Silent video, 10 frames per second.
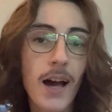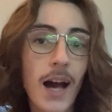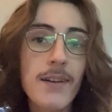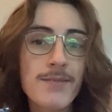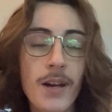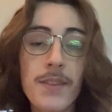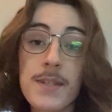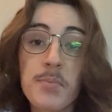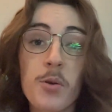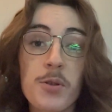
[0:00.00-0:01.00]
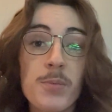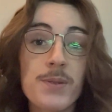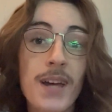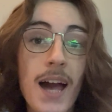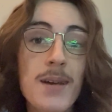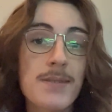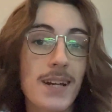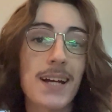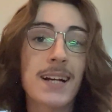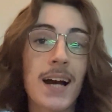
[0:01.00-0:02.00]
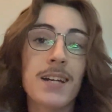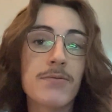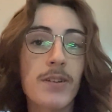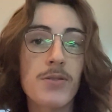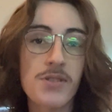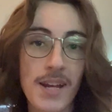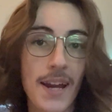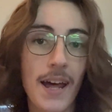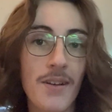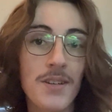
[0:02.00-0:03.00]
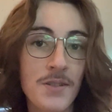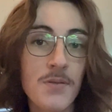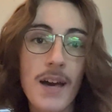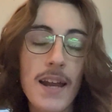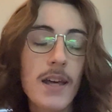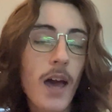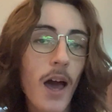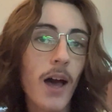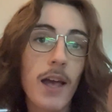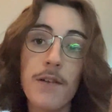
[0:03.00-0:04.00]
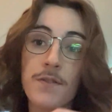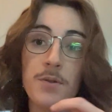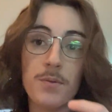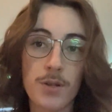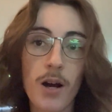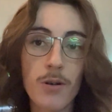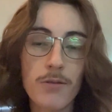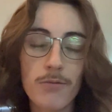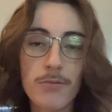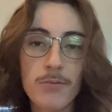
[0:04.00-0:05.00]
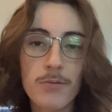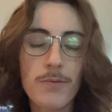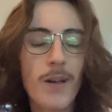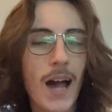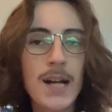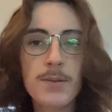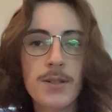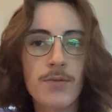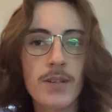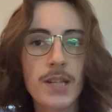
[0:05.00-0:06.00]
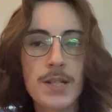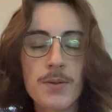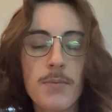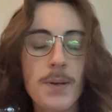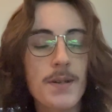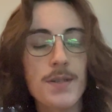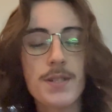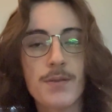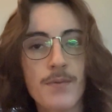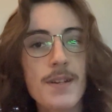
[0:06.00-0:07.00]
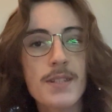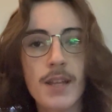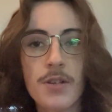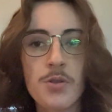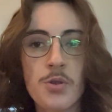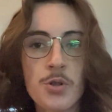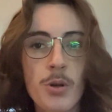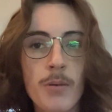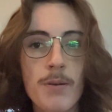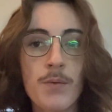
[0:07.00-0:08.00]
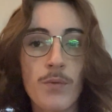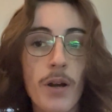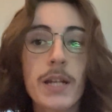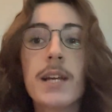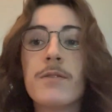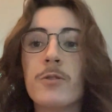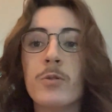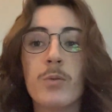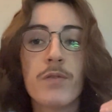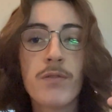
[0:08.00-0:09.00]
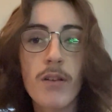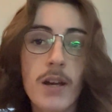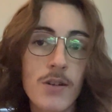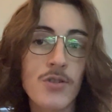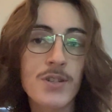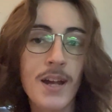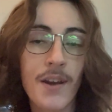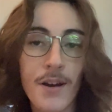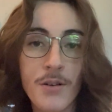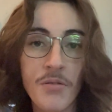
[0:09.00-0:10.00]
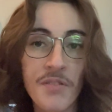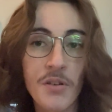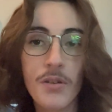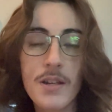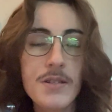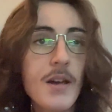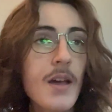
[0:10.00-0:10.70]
I've done this multiple times, and I kind of understand how to do that. If you don't, I wouldn't really do it, because it's a risk that you shouldn't be running if you don't fully understand how to go filterless.